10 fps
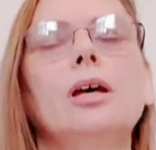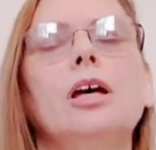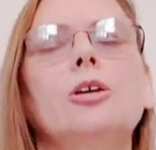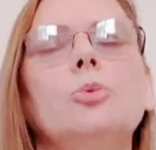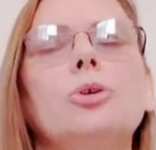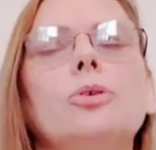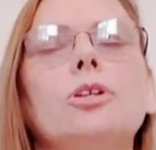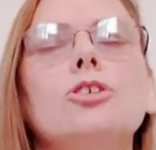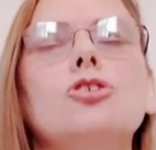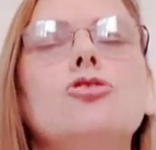and we're going
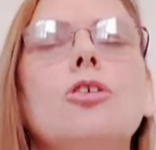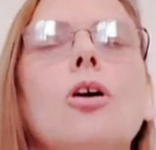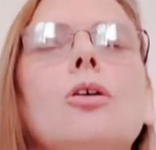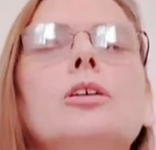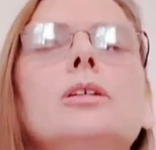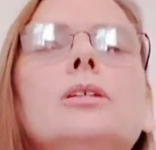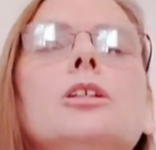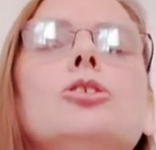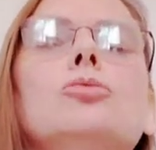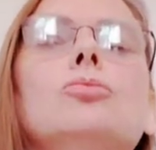to draw
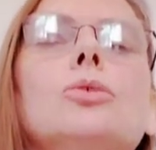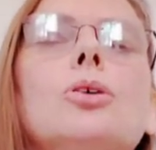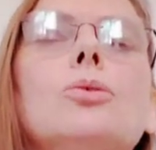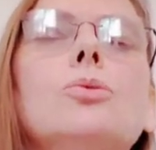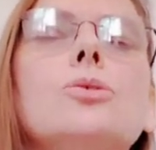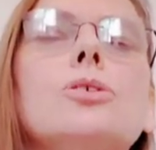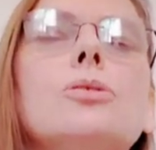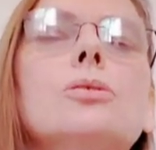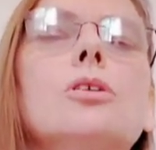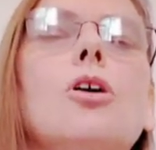in rose
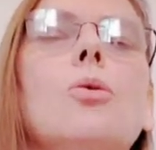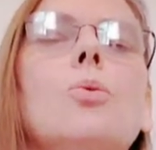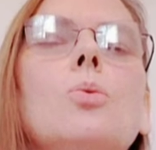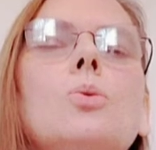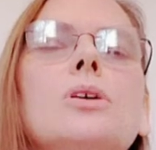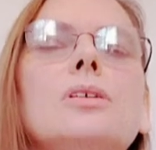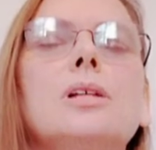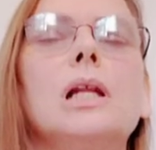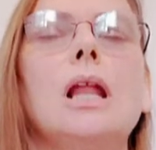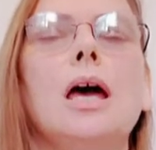gold
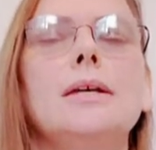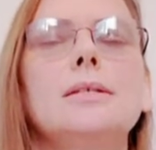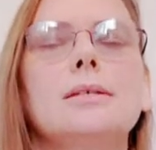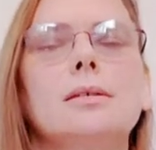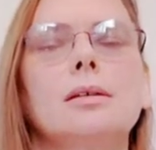light.